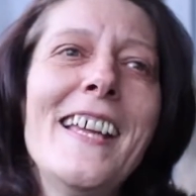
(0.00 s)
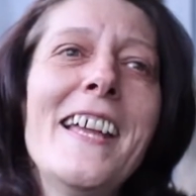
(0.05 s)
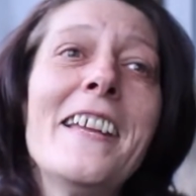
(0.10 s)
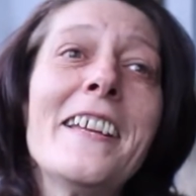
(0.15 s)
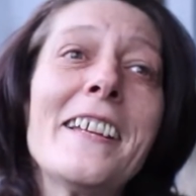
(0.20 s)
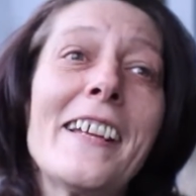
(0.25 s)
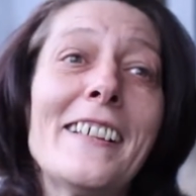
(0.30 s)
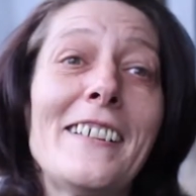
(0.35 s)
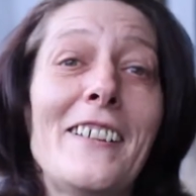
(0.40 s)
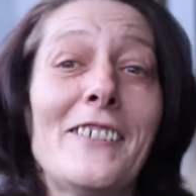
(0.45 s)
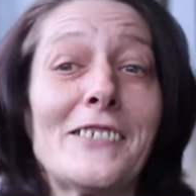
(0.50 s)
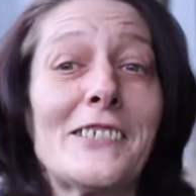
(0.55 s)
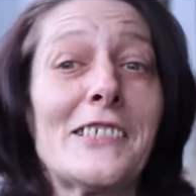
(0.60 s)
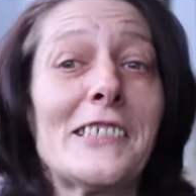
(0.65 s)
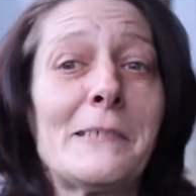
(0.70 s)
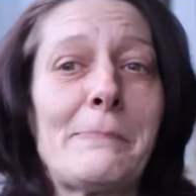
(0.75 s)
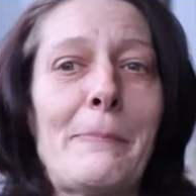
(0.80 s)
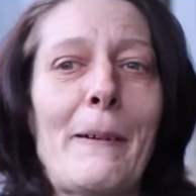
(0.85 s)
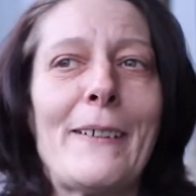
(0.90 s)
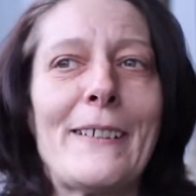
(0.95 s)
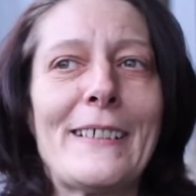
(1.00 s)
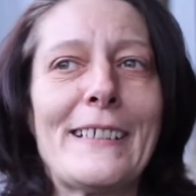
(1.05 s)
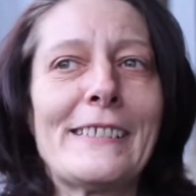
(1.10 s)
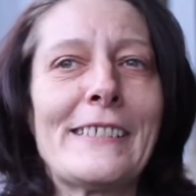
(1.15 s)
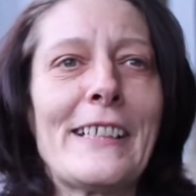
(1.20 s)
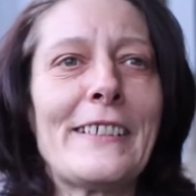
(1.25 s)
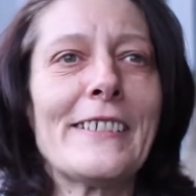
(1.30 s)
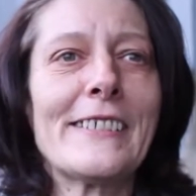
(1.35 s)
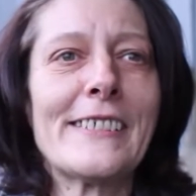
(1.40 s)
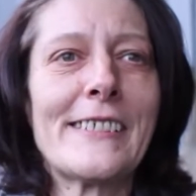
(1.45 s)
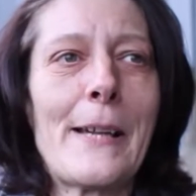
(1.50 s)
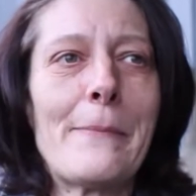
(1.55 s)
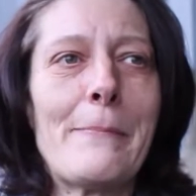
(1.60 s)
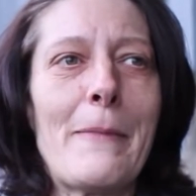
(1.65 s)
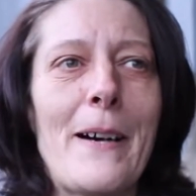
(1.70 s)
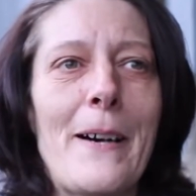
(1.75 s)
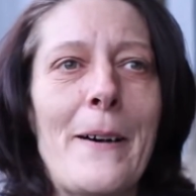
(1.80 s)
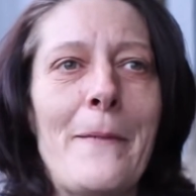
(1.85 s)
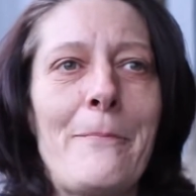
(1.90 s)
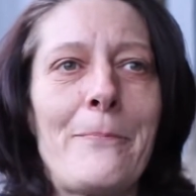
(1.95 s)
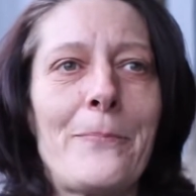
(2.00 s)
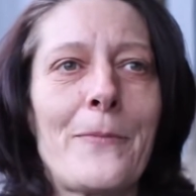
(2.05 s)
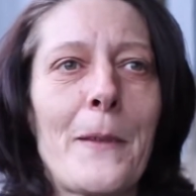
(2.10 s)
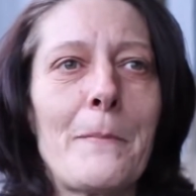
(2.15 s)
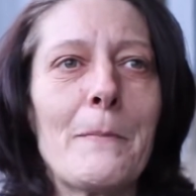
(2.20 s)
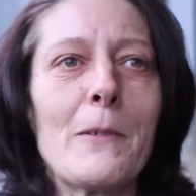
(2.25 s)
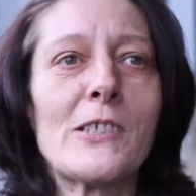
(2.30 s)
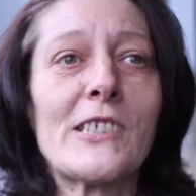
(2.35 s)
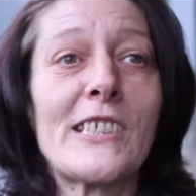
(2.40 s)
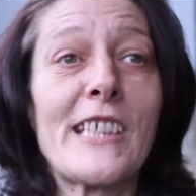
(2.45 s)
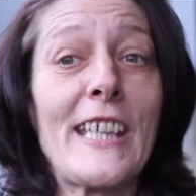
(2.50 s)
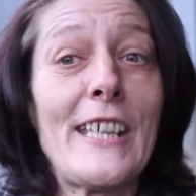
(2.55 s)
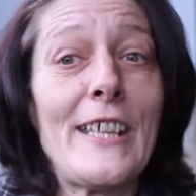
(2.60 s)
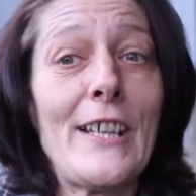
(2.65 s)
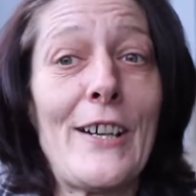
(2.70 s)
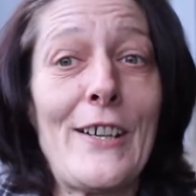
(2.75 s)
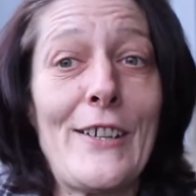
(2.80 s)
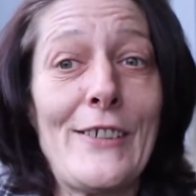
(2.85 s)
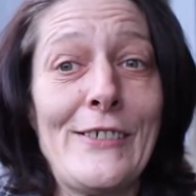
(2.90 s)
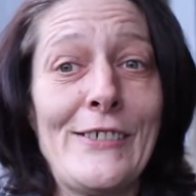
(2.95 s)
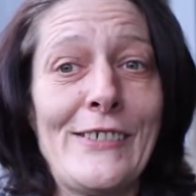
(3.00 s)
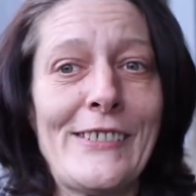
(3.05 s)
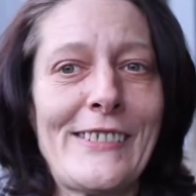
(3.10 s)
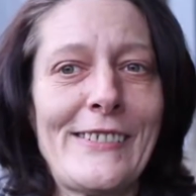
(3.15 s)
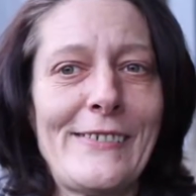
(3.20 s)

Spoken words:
You get lots of spiders in the summer, mosquitoes,